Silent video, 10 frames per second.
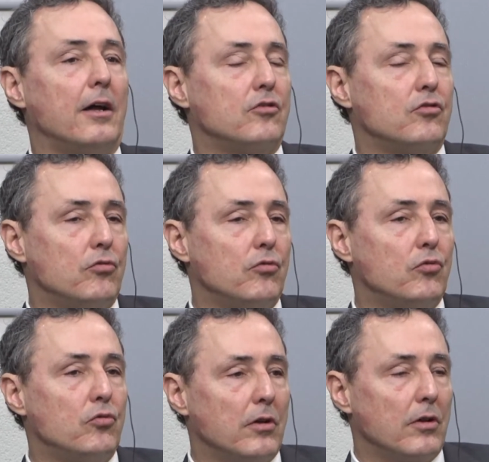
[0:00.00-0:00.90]

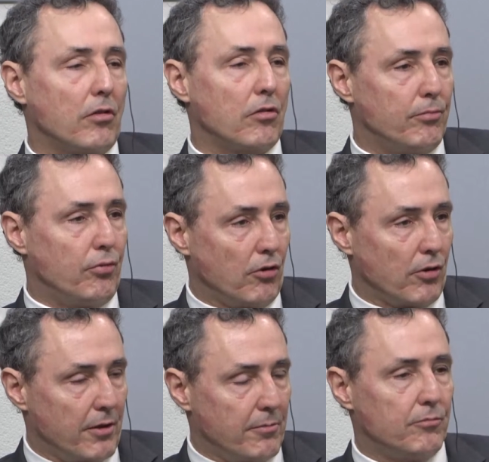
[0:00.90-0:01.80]
to
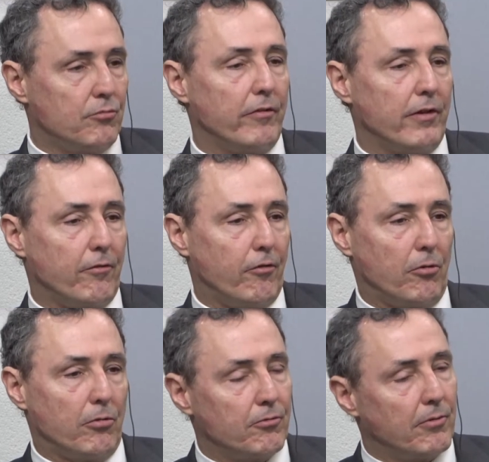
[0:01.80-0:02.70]
support them in moving
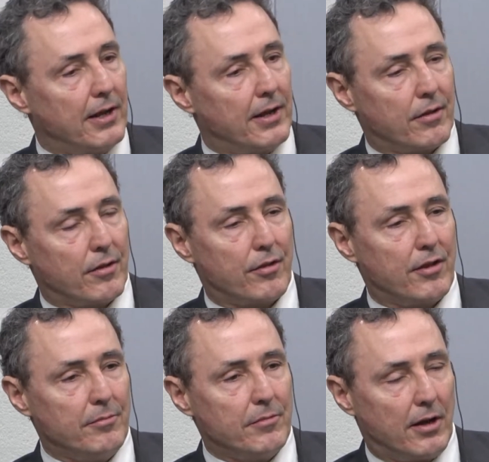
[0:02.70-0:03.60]
forward, while at the
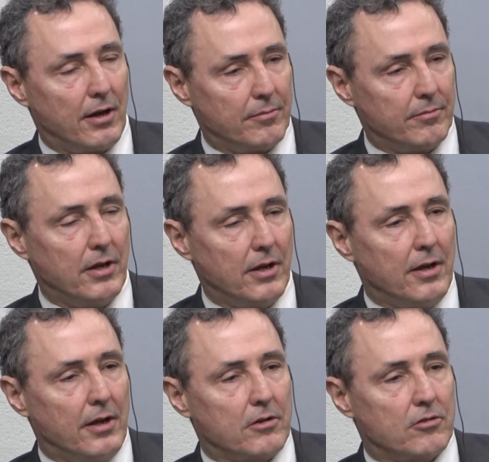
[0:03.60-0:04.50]
same time
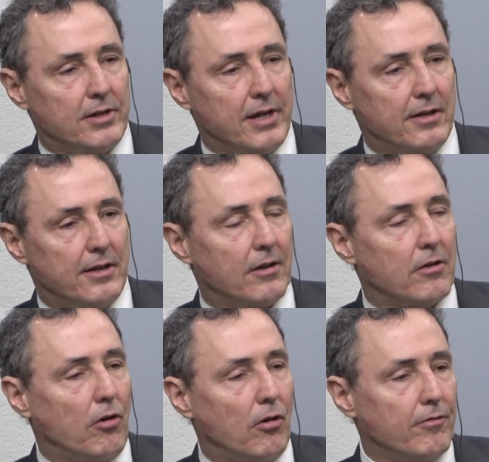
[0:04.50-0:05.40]
creating
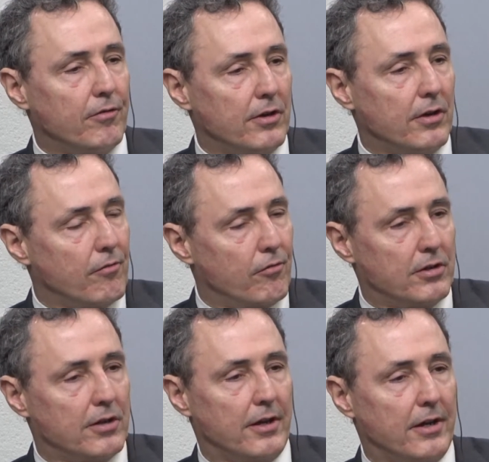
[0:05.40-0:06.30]
confidence for
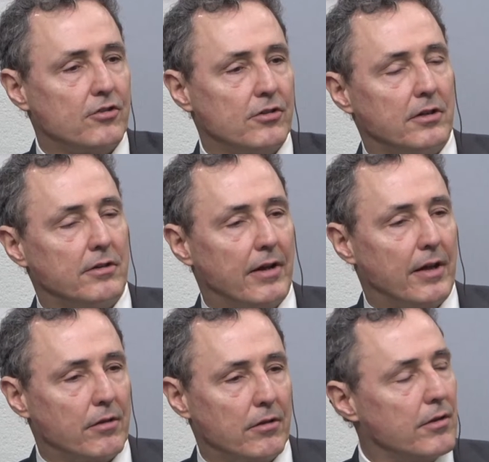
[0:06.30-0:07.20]
international
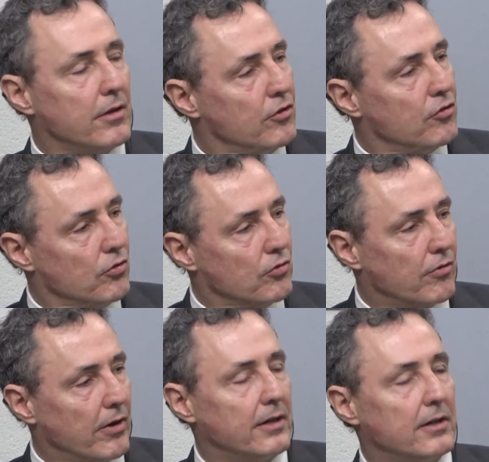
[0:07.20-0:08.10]
investors into
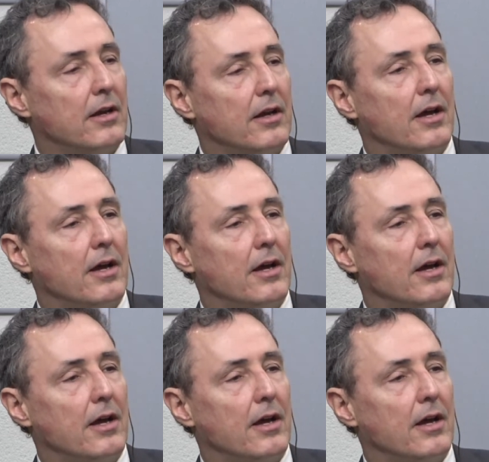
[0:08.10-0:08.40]
Ukraine,